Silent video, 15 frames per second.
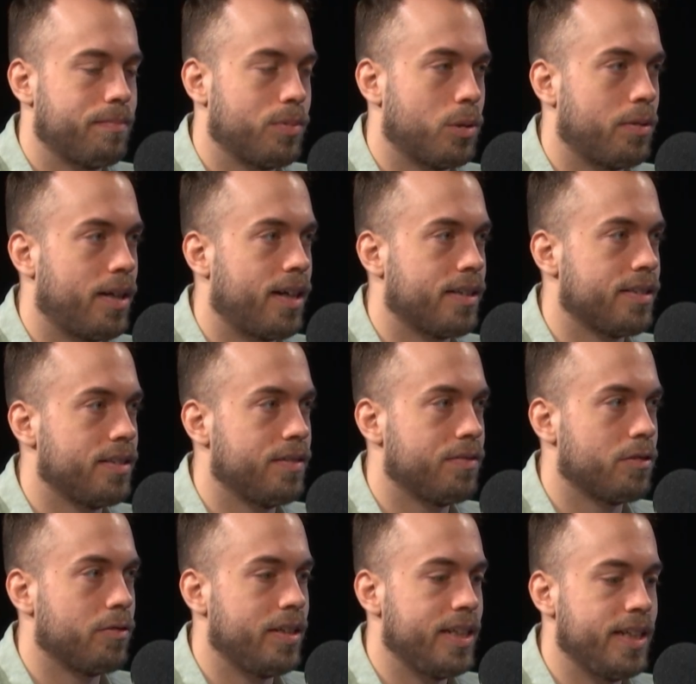proactive,
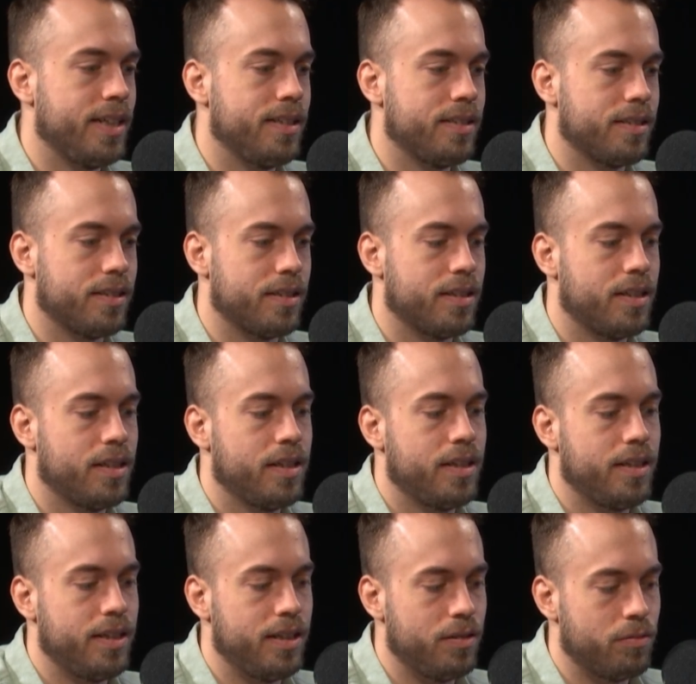or we need to
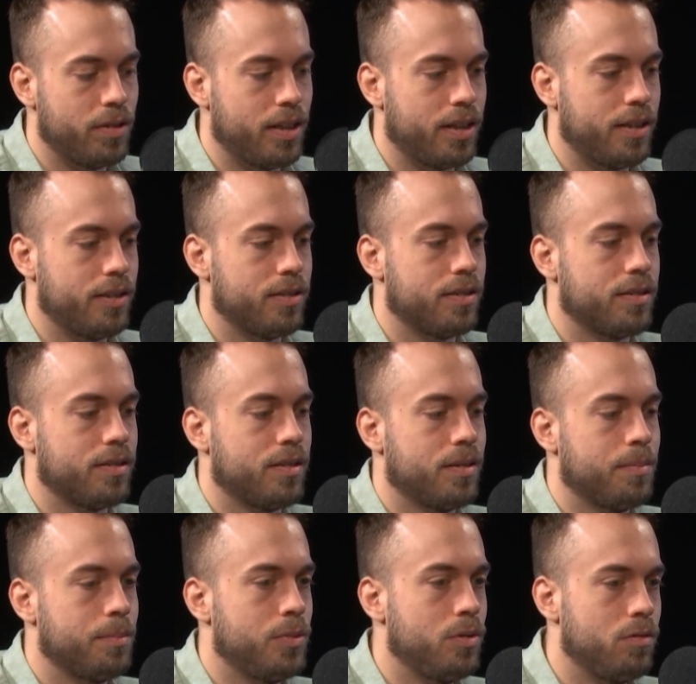eat well or
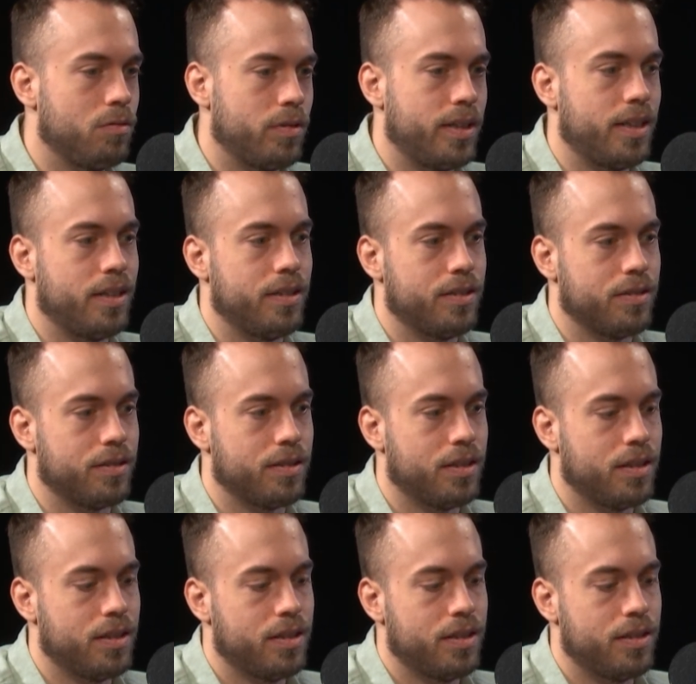move well or
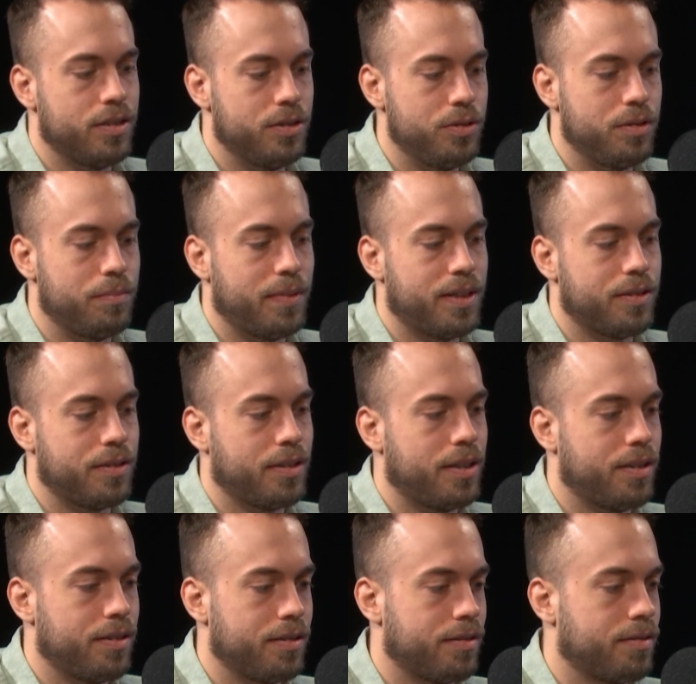do the mental
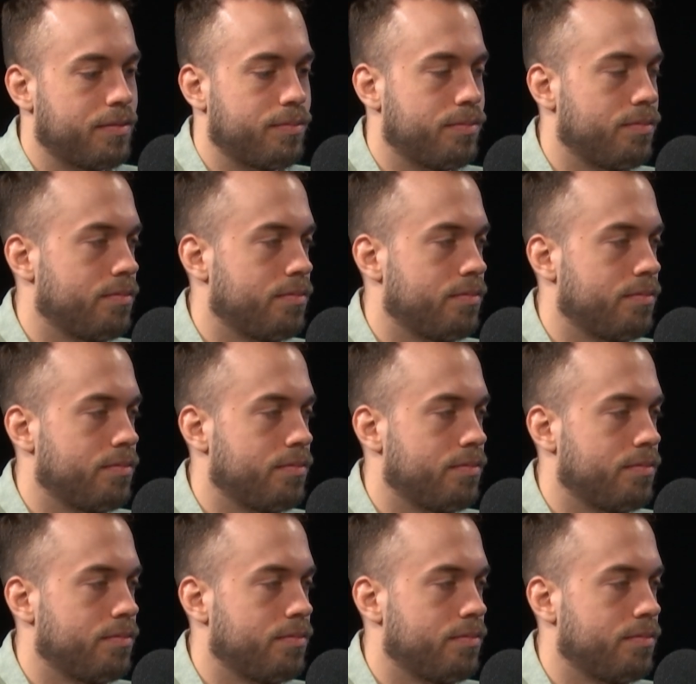health